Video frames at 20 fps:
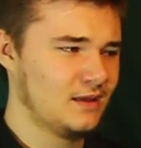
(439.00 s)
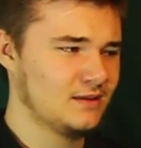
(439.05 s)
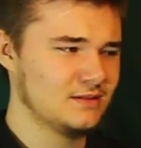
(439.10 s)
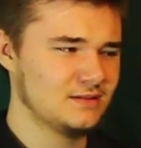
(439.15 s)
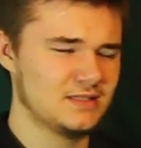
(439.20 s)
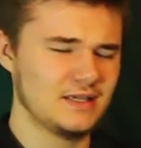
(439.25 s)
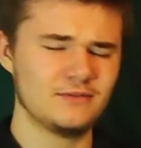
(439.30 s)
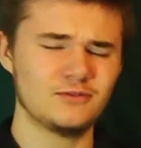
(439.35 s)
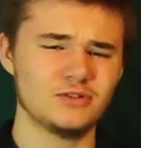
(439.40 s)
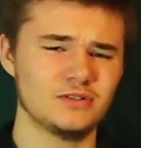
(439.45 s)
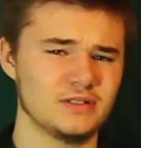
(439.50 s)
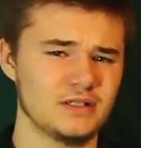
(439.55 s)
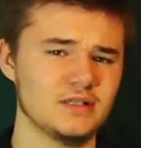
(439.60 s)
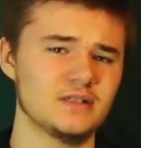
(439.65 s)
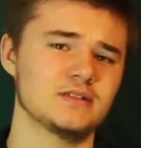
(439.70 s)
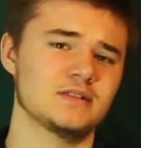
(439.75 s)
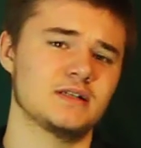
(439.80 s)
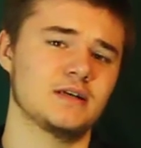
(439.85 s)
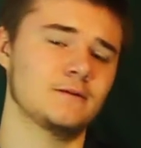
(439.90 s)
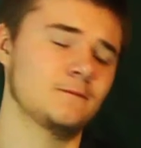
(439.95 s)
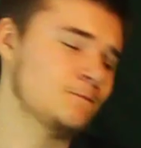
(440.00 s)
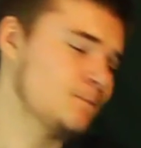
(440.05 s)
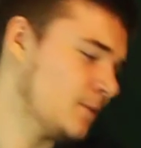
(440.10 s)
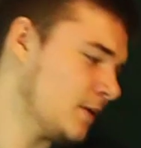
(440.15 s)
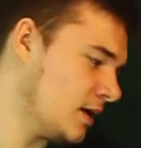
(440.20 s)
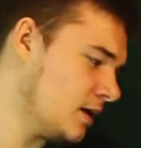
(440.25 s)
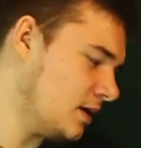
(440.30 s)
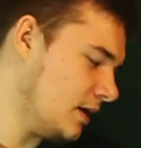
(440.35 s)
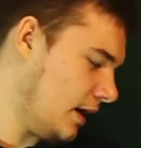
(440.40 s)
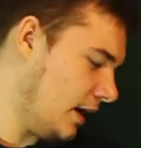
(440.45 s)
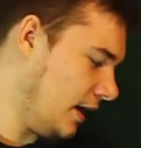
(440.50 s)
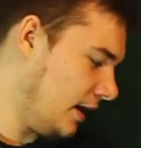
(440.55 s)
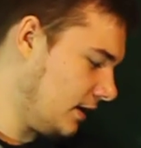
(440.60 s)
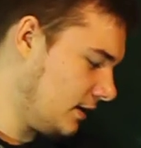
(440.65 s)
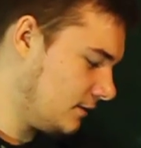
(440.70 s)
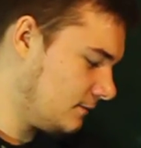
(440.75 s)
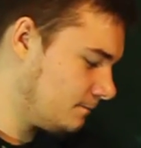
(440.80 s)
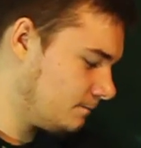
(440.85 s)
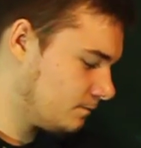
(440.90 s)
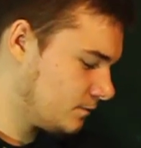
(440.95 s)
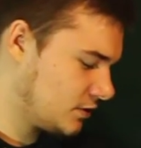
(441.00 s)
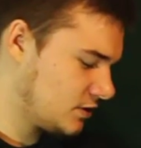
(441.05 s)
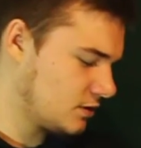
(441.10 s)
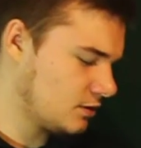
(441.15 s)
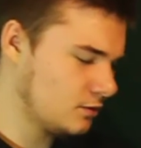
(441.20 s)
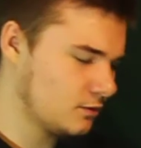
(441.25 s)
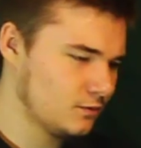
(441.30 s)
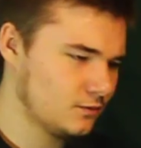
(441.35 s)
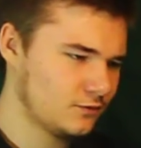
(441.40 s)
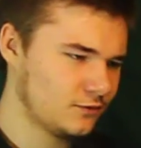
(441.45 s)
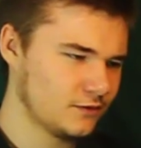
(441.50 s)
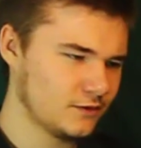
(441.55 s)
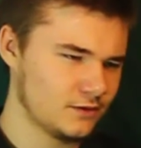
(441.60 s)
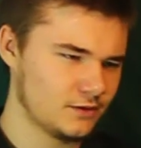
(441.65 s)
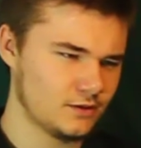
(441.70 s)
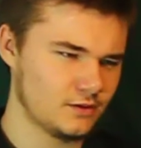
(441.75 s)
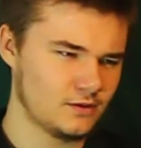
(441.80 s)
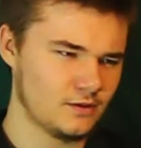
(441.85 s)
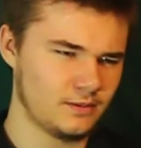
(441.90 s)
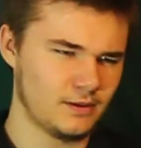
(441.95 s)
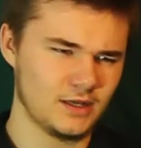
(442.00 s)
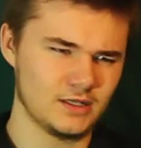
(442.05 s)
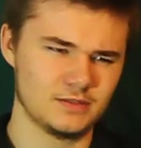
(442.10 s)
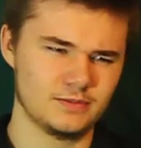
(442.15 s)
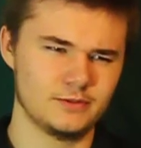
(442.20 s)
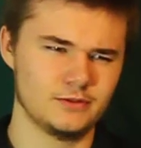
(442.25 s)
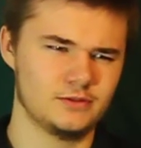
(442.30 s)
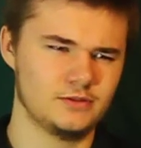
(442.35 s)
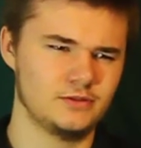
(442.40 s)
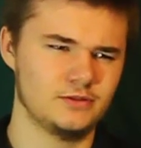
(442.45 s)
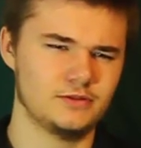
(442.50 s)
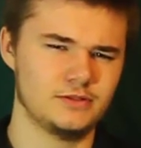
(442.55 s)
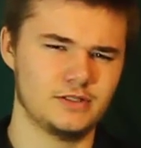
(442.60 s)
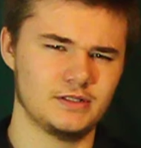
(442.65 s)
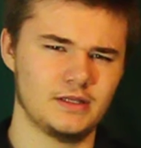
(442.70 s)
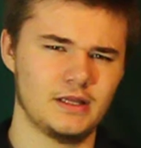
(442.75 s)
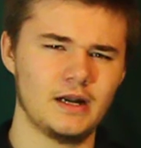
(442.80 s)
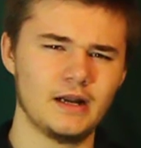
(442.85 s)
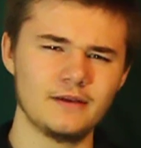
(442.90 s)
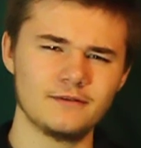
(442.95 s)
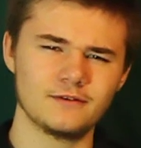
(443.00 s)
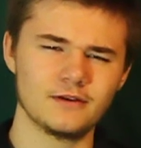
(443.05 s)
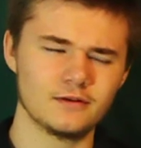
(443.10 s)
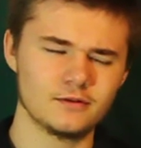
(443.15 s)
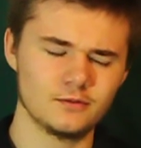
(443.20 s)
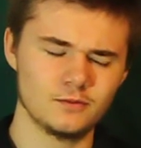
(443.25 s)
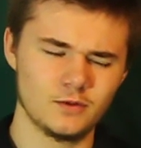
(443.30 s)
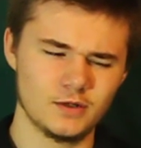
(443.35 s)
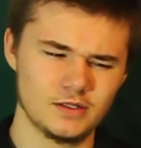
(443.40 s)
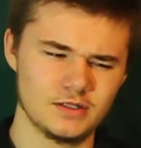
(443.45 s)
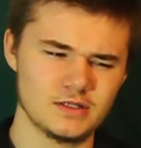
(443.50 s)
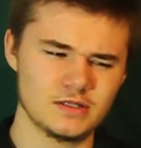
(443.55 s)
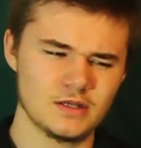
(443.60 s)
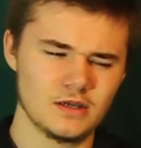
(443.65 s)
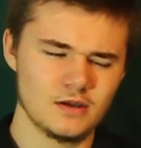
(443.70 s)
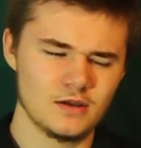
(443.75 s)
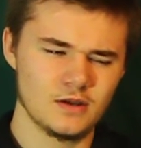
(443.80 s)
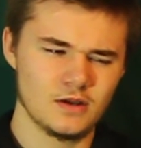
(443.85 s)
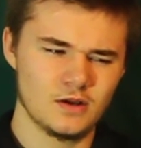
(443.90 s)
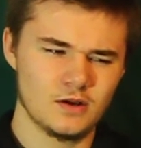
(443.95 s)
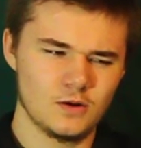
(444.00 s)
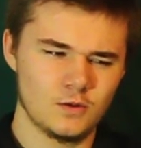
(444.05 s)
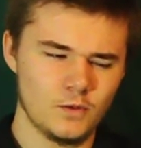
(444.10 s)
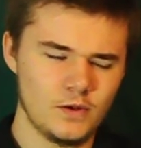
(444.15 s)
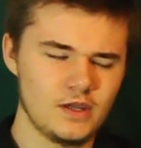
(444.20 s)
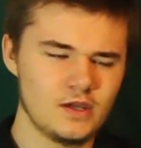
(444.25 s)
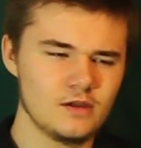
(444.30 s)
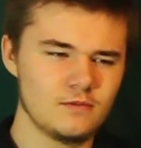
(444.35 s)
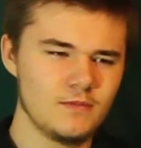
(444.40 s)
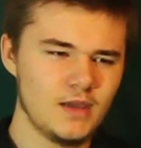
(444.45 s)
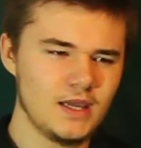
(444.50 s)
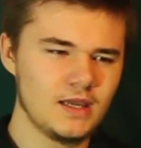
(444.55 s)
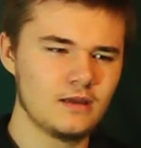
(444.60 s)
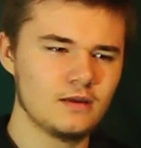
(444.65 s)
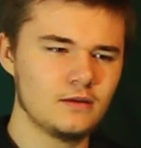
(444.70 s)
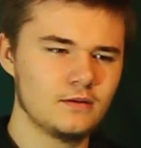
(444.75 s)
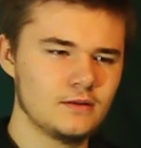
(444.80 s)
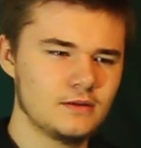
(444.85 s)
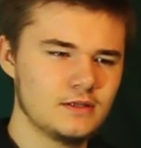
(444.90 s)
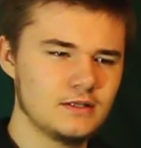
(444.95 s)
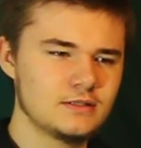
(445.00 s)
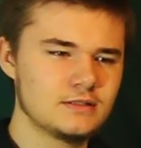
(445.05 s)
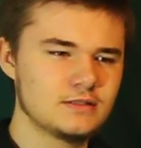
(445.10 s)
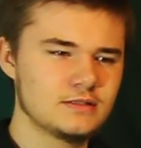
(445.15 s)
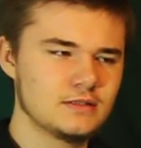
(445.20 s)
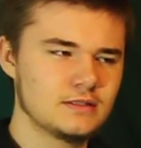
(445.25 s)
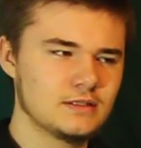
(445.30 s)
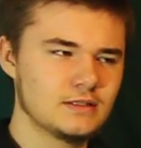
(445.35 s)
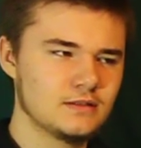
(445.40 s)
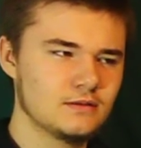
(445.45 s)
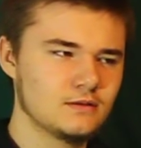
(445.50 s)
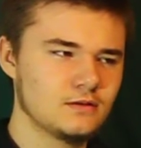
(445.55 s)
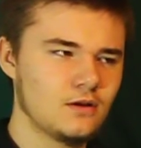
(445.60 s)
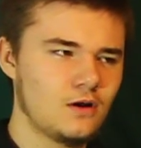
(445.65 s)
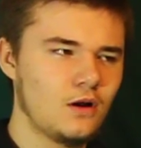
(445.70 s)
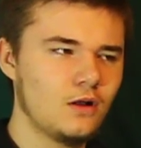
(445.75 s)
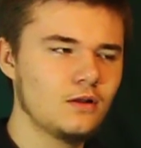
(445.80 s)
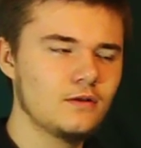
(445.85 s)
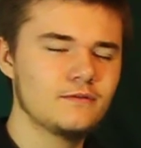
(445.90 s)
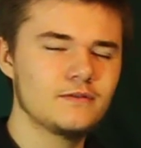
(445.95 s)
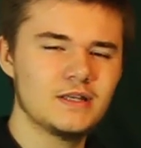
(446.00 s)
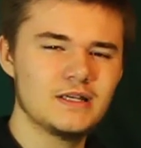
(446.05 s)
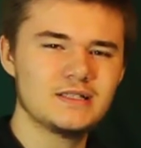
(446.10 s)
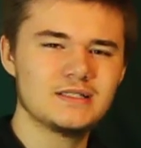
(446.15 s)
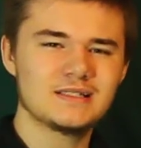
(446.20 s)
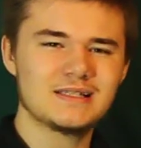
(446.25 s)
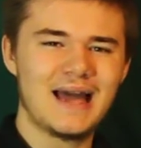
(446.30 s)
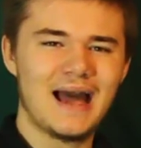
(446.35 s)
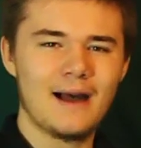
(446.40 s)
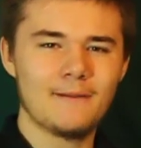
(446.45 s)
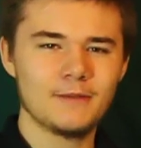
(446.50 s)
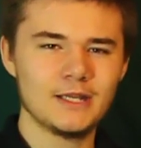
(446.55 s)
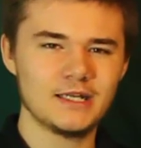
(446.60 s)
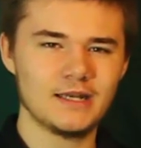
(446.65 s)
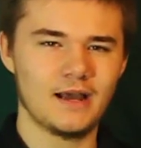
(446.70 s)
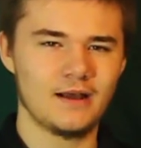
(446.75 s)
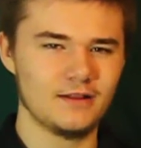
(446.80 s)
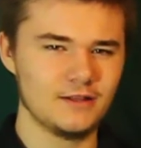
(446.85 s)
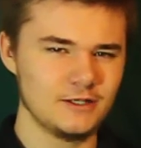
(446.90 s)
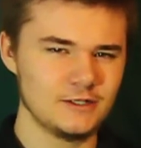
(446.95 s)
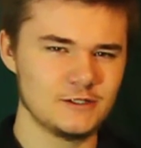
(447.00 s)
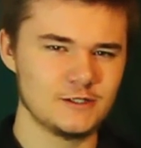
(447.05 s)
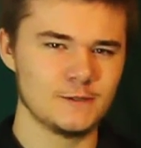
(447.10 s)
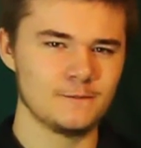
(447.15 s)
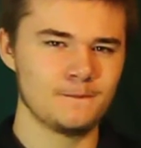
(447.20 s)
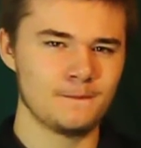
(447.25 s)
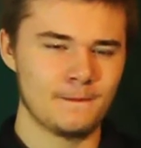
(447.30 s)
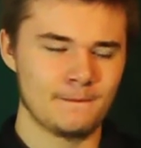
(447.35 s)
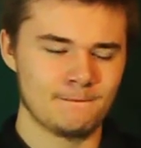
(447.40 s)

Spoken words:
several years now. And so for a possible solution that I found was we could make all of this common knowledge,